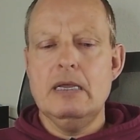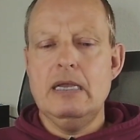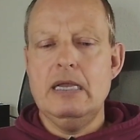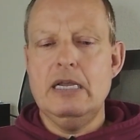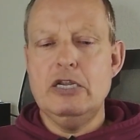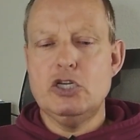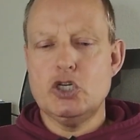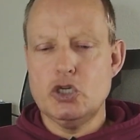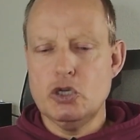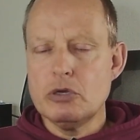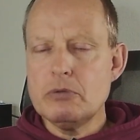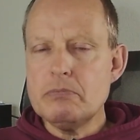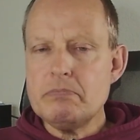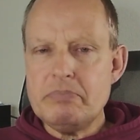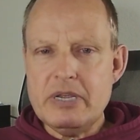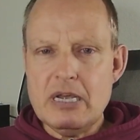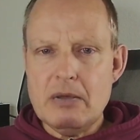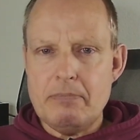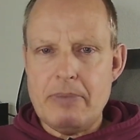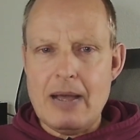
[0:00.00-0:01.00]
It shouldn't
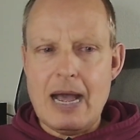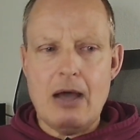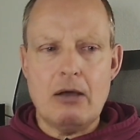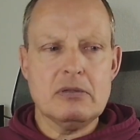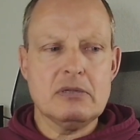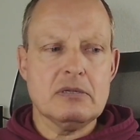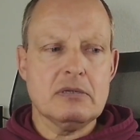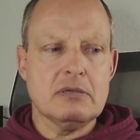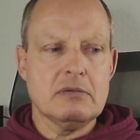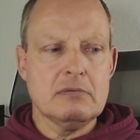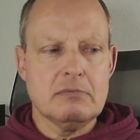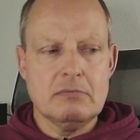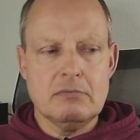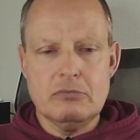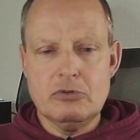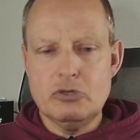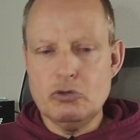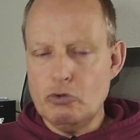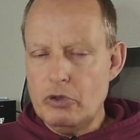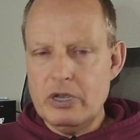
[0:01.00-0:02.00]
be about
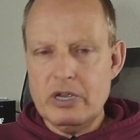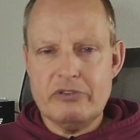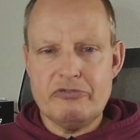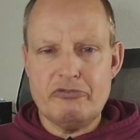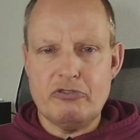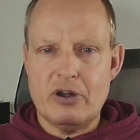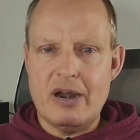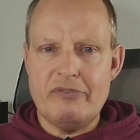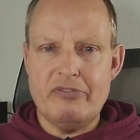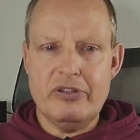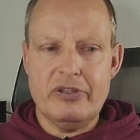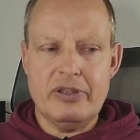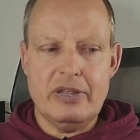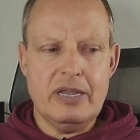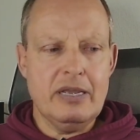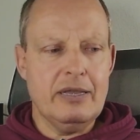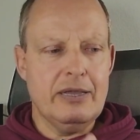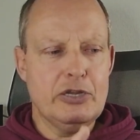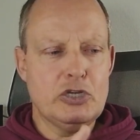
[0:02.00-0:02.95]
doing it for everything.